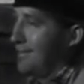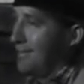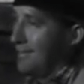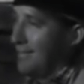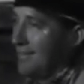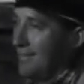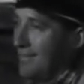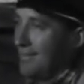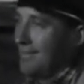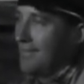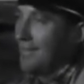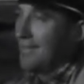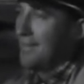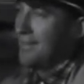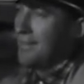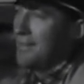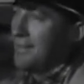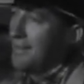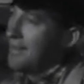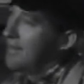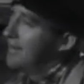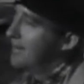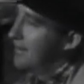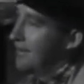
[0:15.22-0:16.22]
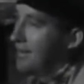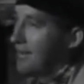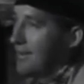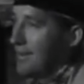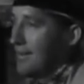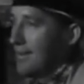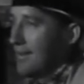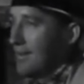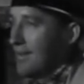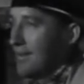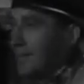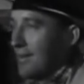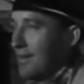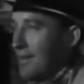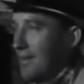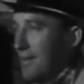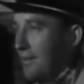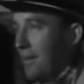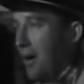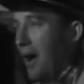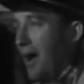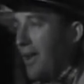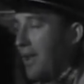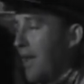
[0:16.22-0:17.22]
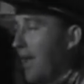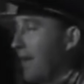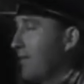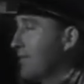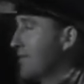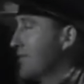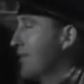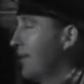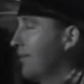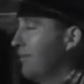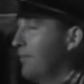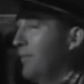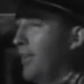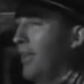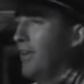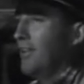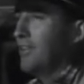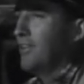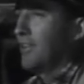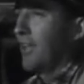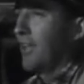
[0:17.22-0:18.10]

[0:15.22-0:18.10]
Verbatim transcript: road. You might have something there,